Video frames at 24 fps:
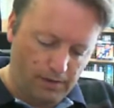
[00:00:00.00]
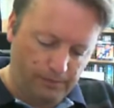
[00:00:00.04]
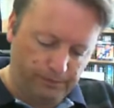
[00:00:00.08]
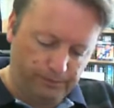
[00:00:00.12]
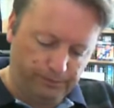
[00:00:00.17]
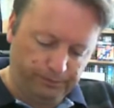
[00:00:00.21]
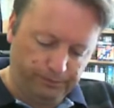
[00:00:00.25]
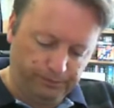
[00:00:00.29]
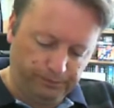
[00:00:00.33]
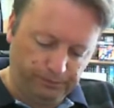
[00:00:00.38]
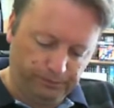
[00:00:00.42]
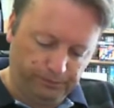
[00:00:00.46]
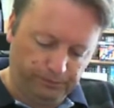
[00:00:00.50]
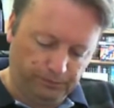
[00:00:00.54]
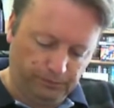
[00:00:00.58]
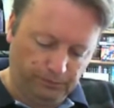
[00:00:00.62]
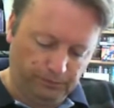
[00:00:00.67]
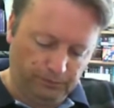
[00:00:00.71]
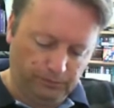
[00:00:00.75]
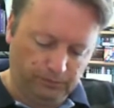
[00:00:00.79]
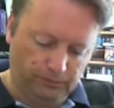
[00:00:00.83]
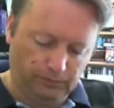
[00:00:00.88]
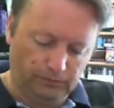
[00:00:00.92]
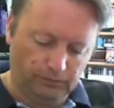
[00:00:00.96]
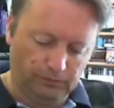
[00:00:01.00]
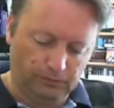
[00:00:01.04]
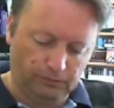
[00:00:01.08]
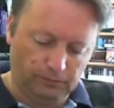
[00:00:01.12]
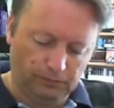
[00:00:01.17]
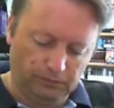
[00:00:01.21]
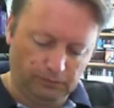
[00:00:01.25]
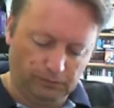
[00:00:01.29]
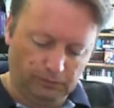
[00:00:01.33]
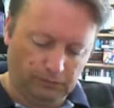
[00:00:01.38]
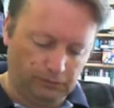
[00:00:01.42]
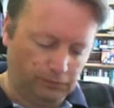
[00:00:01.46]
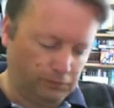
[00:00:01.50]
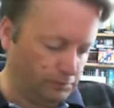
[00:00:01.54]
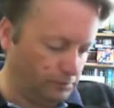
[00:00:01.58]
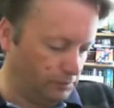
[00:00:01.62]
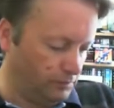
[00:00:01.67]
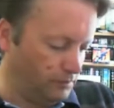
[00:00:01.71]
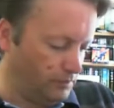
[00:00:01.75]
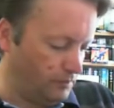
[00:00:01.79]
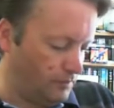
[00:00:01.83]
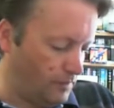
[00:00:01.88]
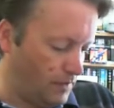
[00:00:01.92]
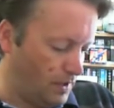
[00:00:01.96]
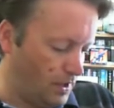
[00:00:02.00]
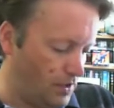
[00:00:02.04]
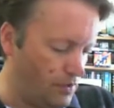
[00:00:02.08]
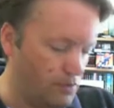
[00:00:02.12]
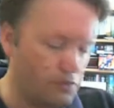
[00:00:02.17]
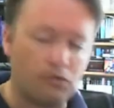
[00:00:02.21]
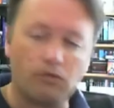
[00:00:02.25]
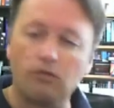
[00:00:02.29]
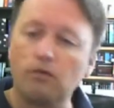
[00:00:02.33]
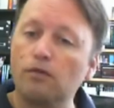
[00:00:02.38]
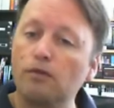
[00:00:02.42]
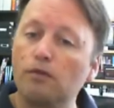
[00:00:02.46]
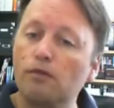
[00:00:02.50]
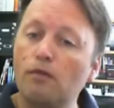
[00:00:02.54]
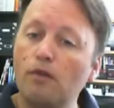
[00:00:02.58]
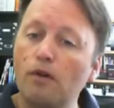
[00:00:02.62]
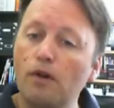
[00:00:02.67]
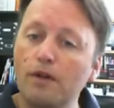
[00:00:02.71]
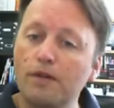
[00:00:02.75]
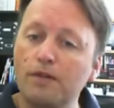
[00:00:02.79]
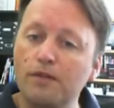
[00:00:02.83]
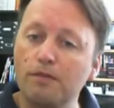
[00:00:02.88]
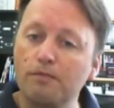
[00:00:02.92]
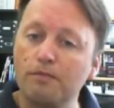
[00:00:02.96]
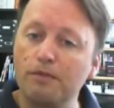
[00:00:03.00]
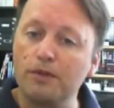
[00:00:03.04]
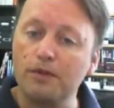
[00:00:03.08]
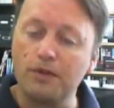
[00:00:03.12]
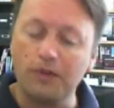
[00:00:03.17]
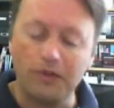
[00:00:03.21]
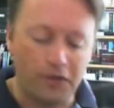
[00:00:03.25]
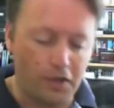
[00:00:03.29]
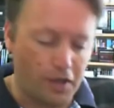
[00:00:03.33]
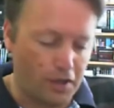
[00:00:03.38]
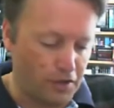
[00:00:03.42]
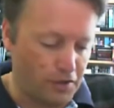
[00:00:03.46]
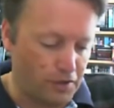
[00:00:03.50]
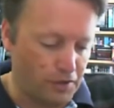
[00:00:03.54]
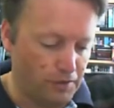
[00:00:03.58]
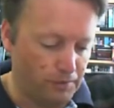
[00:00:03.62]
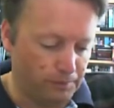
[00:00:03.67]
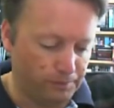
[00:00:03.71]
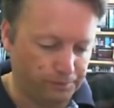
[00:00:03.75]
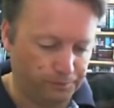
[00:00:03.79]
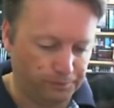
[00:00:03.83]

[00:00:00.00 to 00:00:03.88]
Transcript: because it will require some construction.